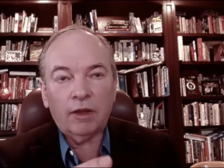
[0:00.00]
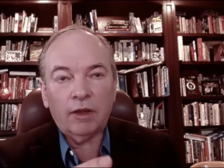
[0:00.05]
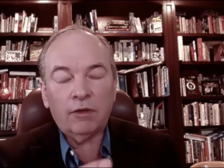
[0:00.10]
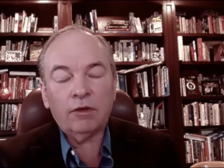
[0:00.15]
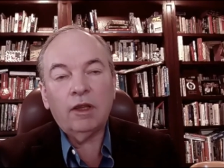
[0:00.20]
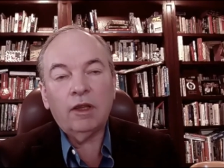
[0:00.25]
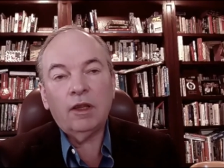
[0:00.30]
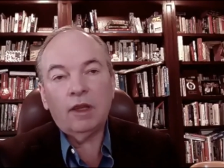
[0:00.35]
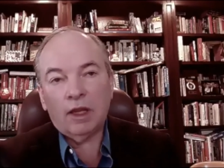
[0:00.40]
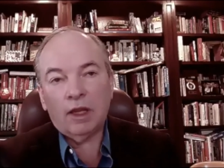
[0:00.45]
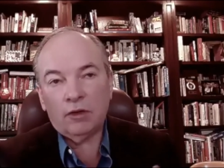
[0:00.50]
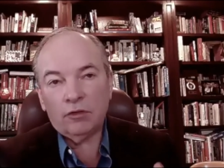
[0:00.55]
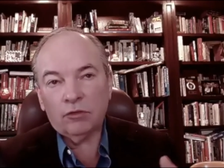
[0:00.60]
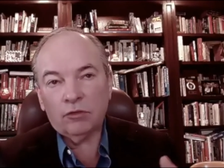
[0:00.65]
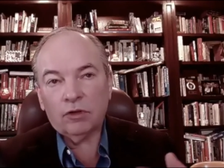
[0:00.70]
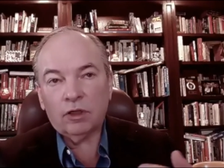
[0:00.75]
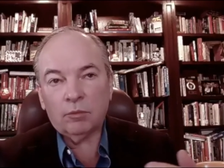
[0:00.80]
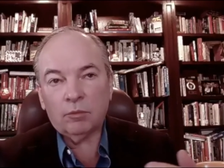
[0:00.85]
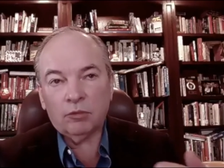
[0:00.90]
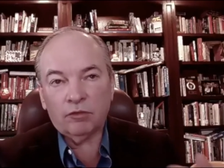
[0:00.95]
how you're going to
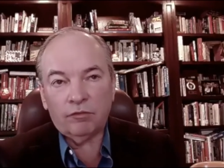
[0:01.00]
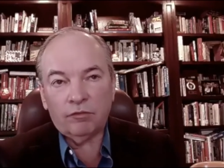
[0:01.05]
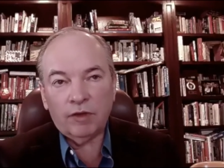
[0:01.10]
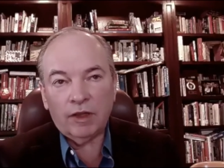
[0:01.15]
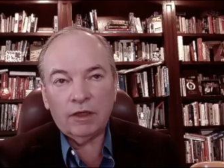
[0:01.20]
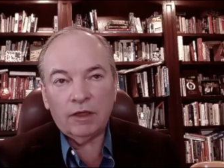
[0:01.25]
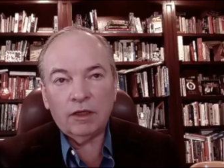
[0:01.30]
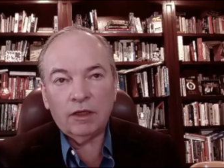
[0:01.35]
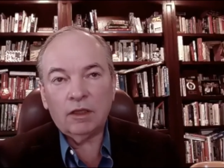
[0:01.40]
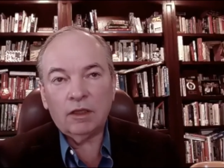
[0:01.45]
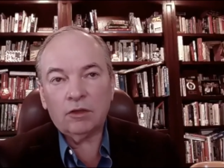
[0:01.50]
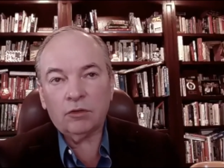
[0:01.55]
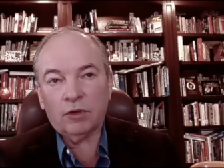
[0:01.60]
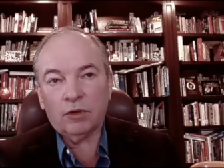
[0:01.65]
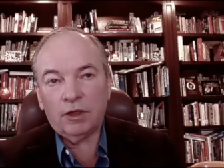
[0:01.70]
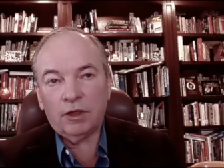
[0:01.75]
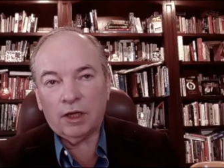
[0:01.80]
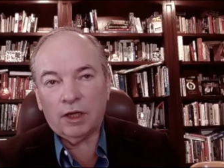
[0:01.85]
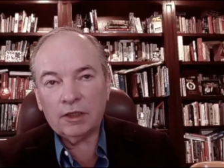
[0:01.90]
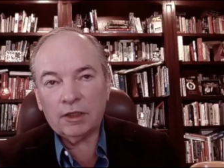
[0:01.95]
prevent it or
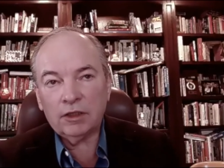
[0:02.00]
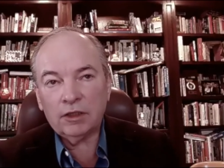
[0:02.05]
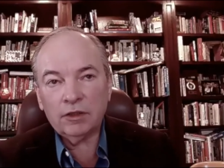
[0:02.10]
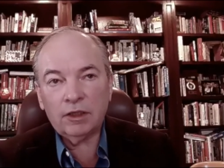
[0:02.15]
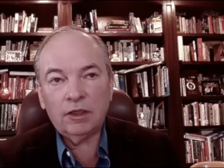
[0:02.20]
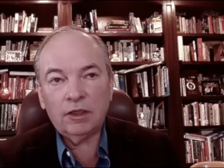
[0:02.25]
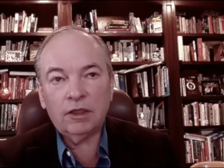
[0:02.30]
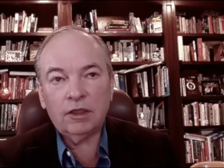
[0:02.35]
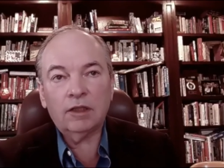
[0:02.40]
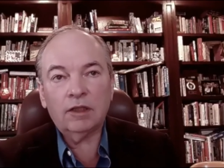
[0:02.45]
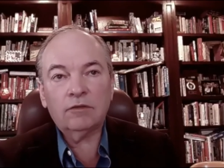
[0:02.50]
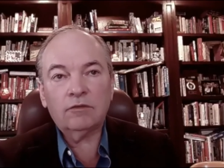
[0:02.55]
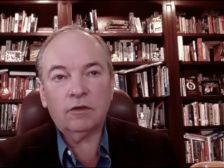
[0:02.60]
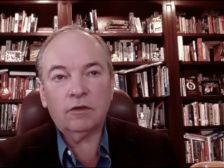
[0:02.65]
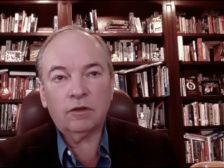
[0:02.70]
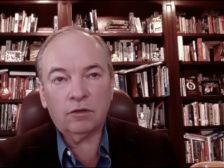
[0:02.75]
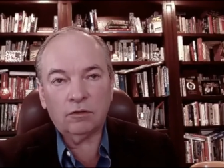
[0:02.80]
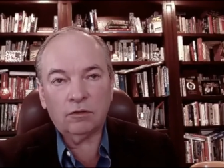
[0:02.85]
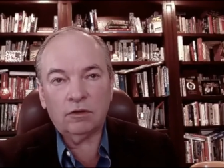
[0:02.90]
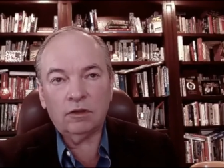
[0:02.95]
inoculate against it or
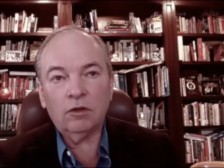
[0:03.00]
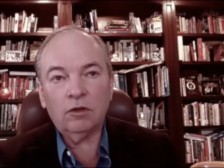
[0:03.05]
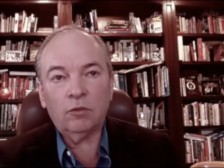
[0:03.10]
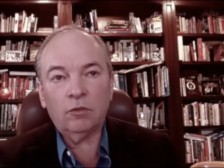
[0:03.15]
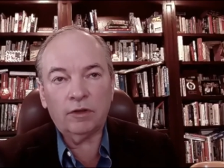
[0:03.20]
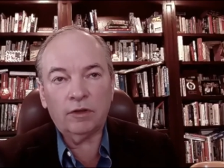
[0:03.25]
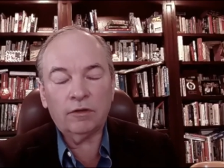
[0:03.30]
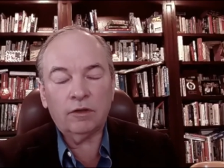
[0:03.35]
deal with it